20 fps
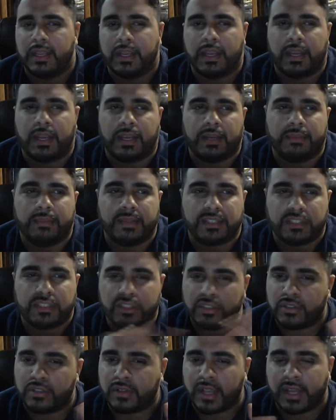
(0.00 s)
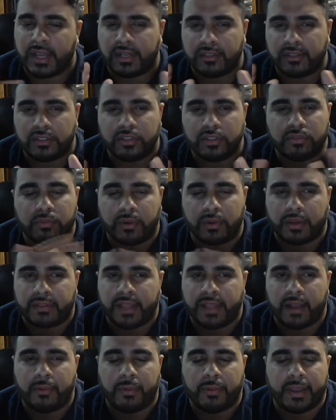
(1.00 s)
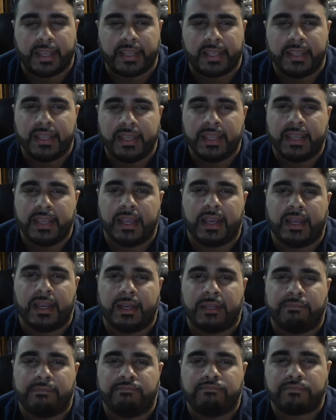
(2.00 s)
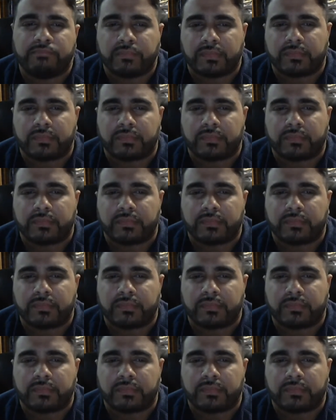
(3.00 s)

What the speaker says: and still kind of do work that way. And